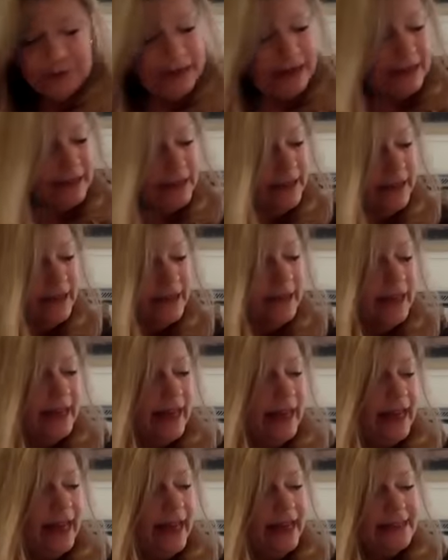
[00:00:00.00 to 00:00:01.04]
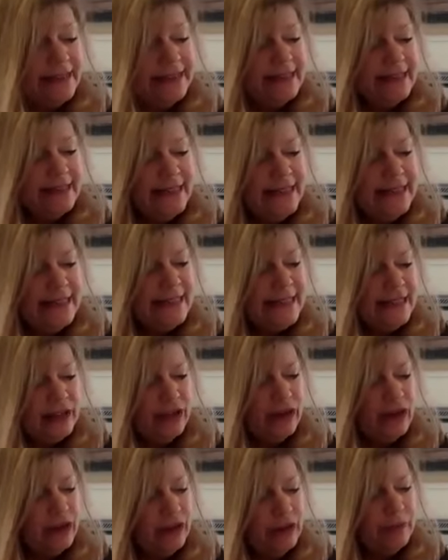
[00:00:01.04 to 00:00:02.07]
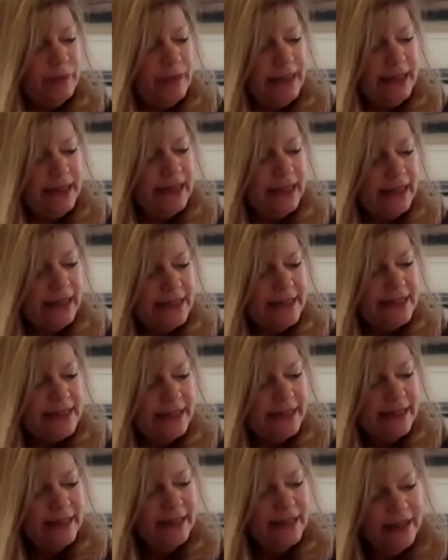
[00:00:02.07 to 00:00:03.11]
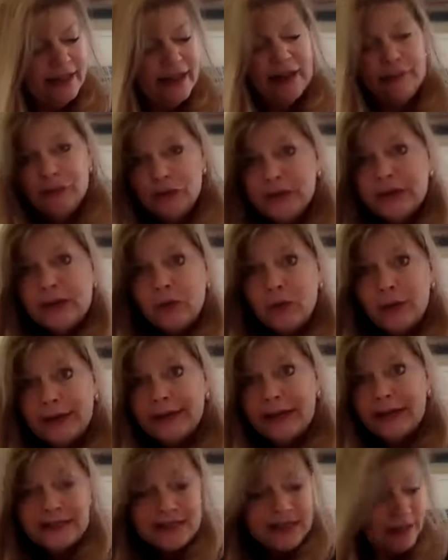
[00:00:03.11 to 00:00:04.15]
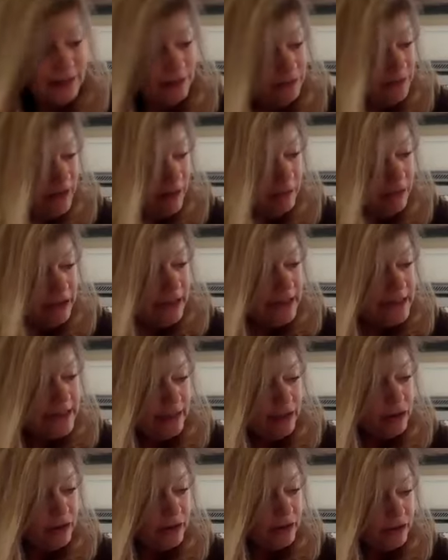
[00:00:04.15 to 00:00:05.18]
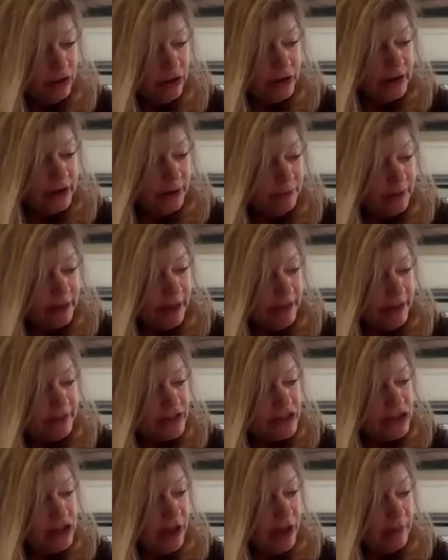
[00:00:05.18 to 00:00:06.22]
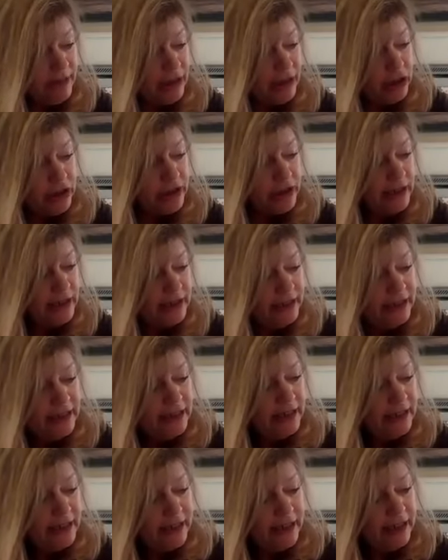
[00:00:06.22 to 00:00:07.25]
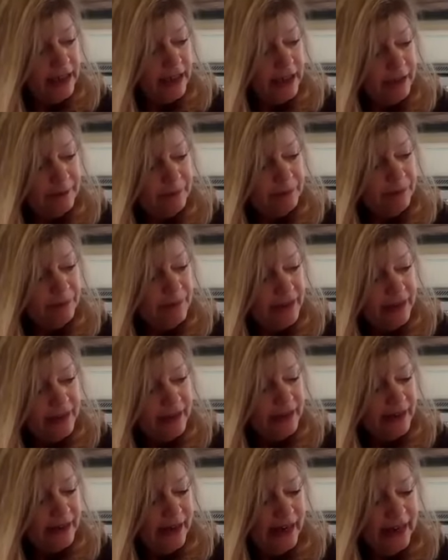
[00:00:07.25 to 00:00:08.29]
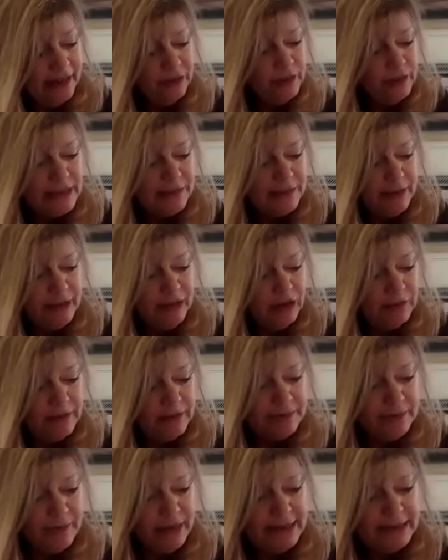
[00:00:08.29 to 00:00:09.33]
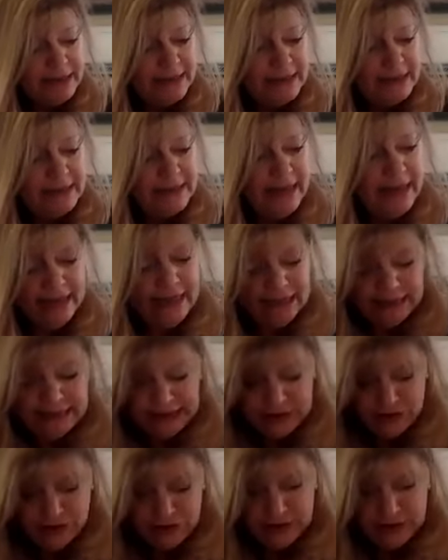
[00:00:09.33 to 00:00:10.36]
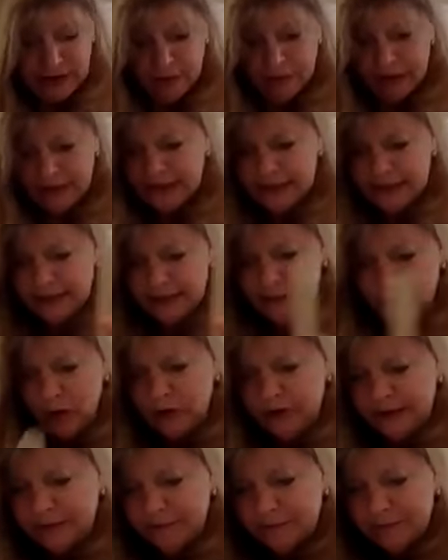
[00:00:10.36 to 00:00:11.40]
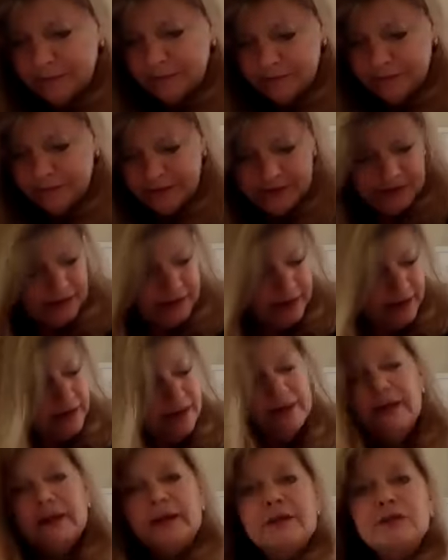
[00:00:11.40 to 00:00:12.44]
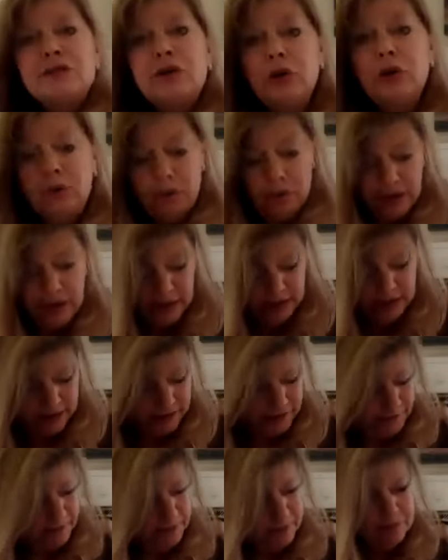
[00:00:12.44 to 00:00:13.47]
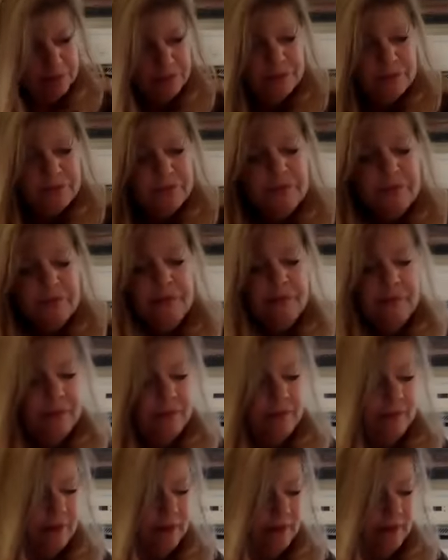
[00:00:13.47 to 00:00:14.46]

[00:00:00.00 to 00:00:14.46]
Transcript: bit, and easier because I'm really quite lazy. I'm a lazy cook. I'm kind of a sloppy cook. I don't want to spend all that my day in the kitchen. I want to get to the party. So let's